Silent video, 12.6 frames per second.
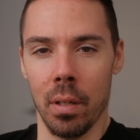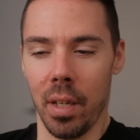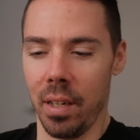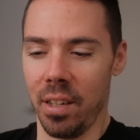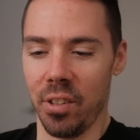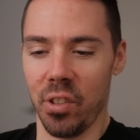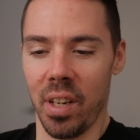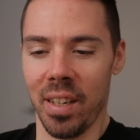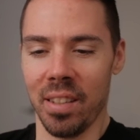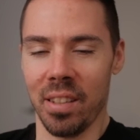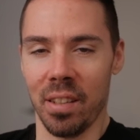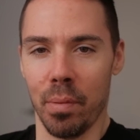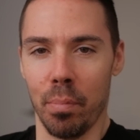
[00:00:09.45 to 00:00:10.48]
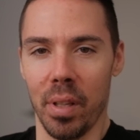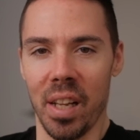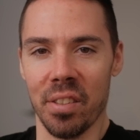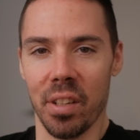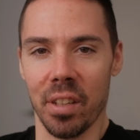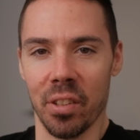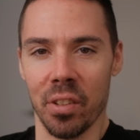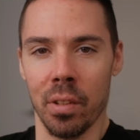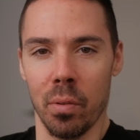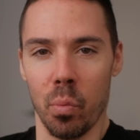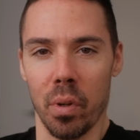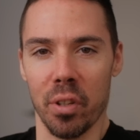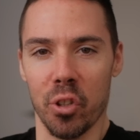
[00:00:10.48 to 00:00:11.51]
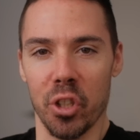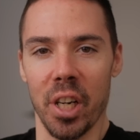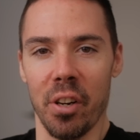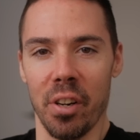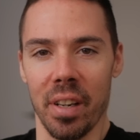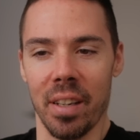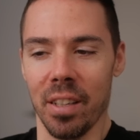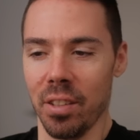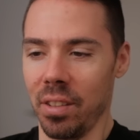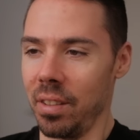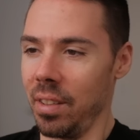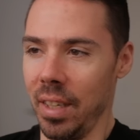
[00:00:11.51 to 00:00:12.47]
and decides to bless us with sharing his